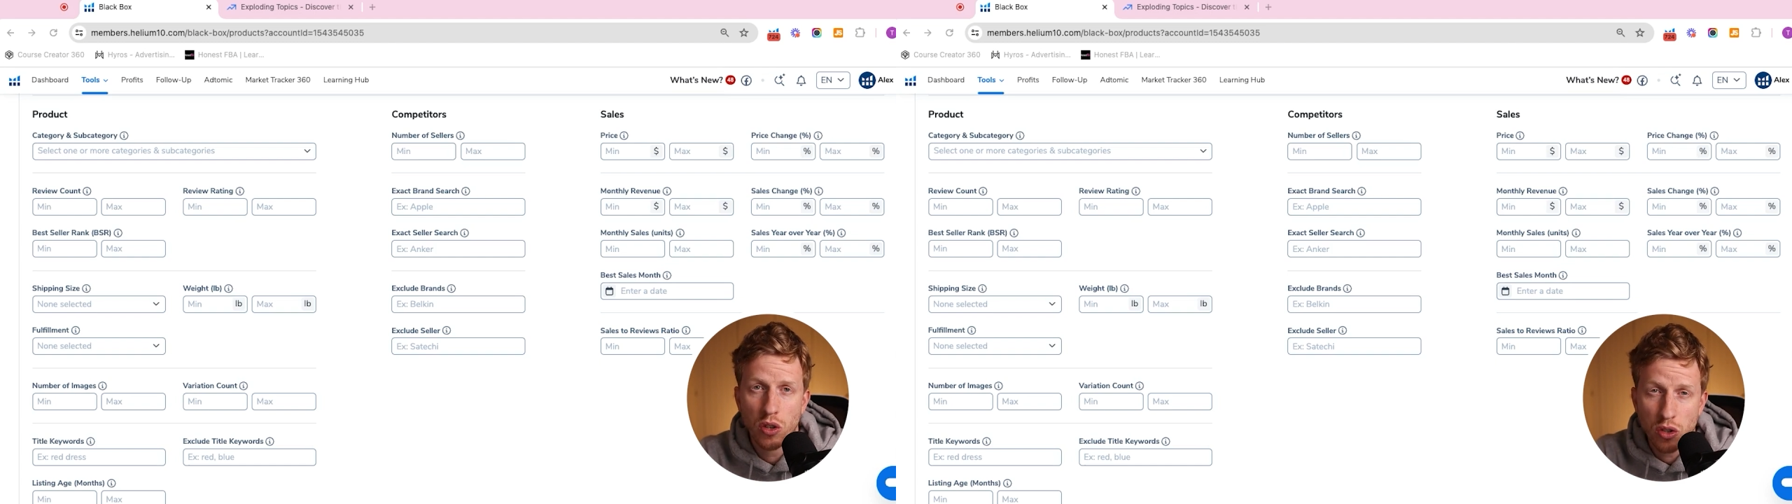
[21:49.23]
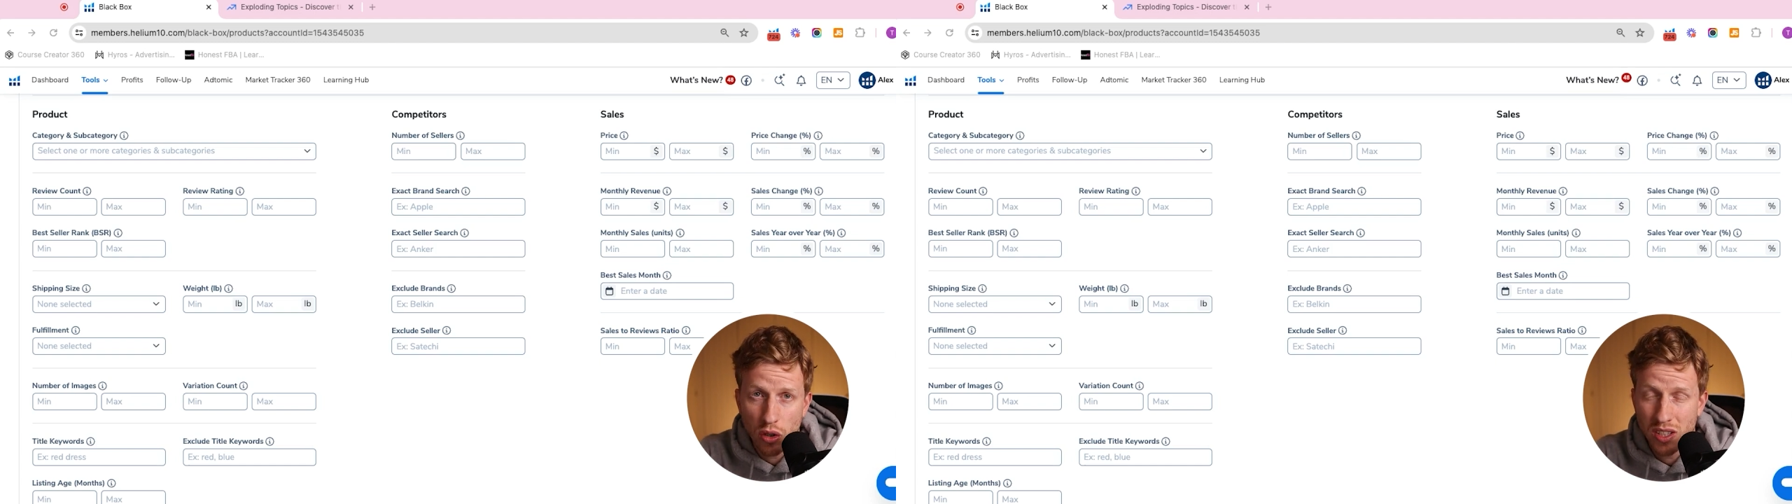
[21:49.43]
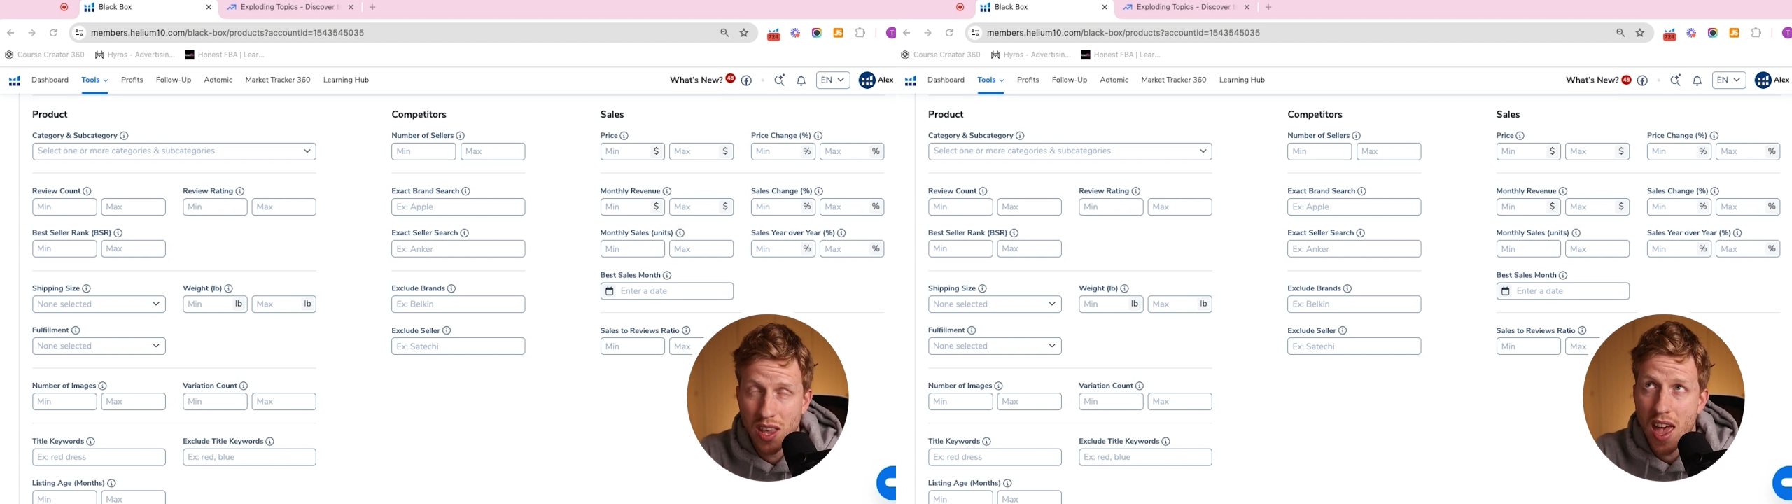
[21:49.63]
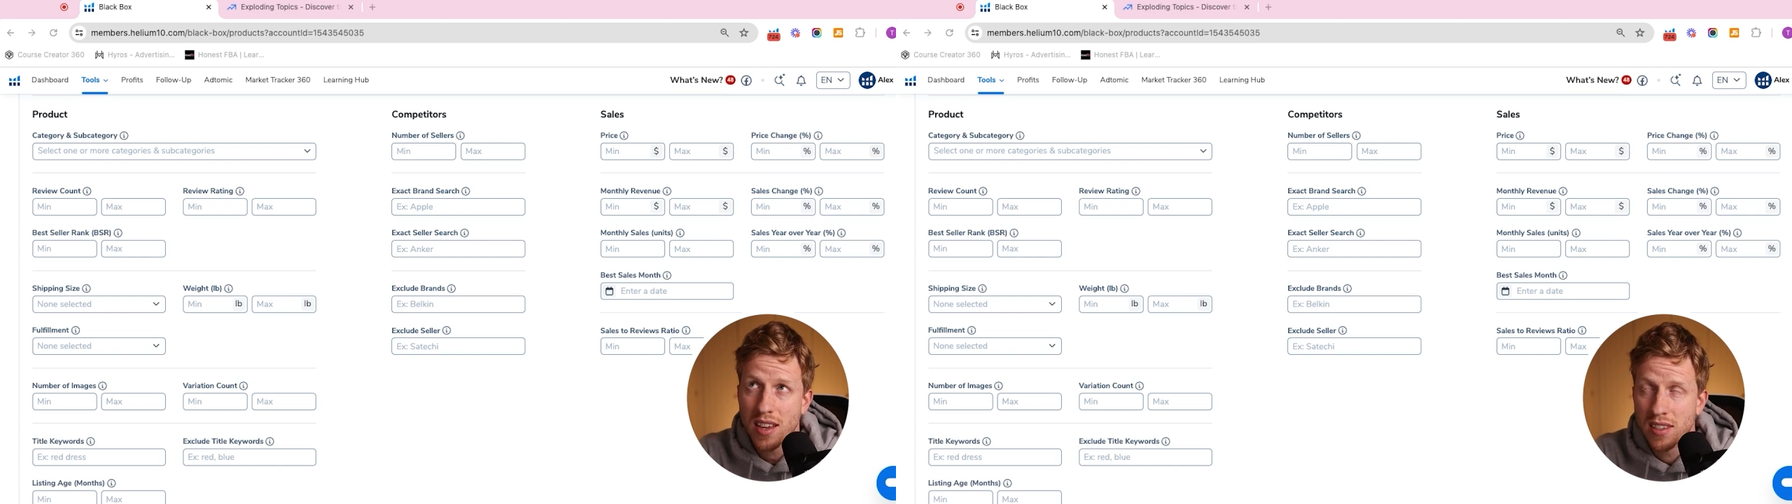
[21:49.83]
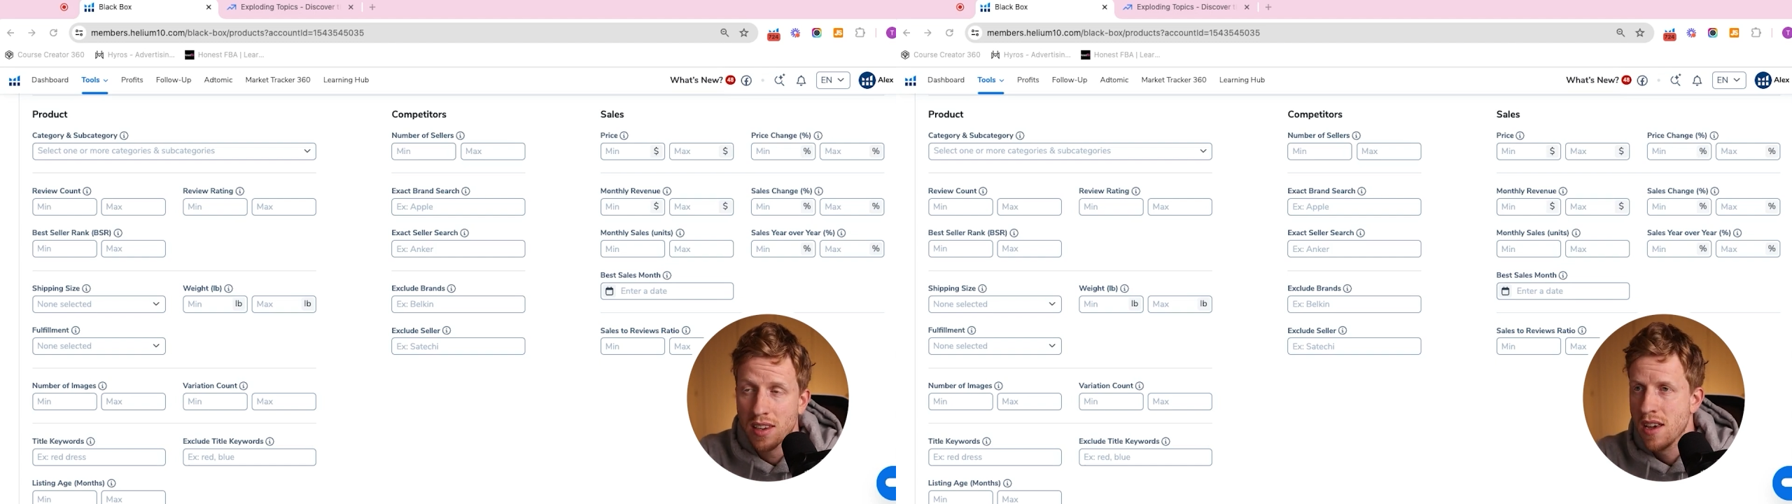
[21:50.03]
of
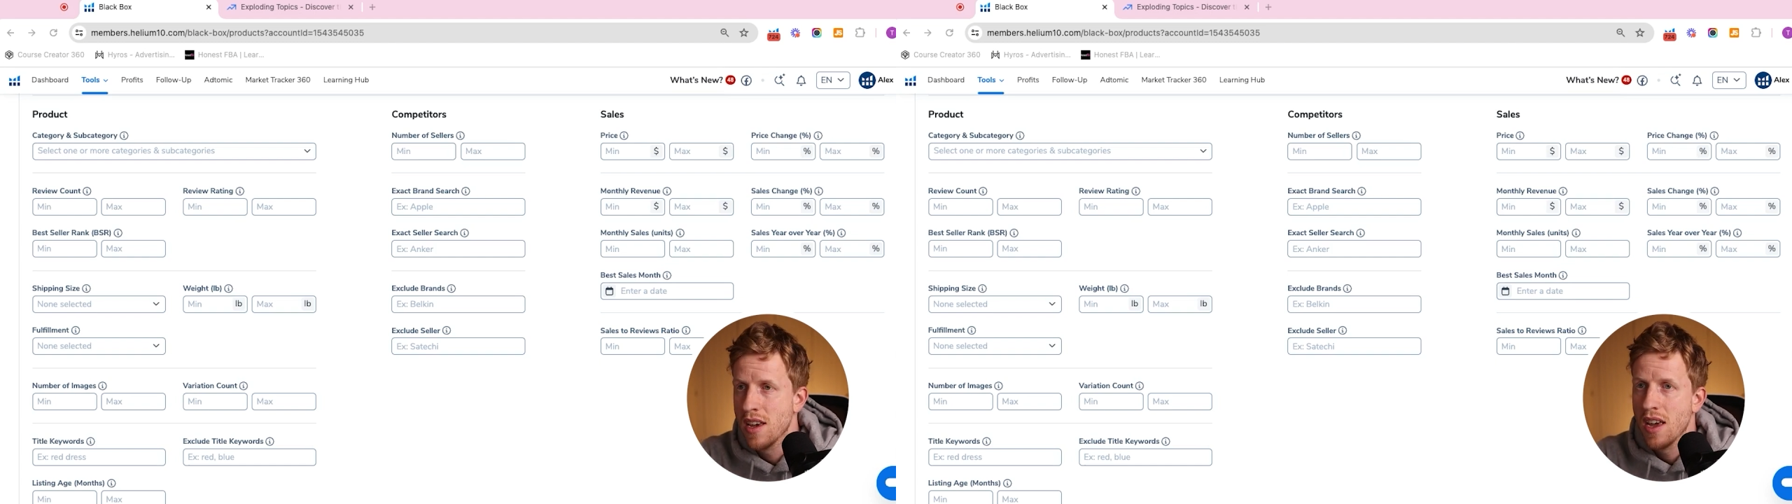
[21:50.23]
success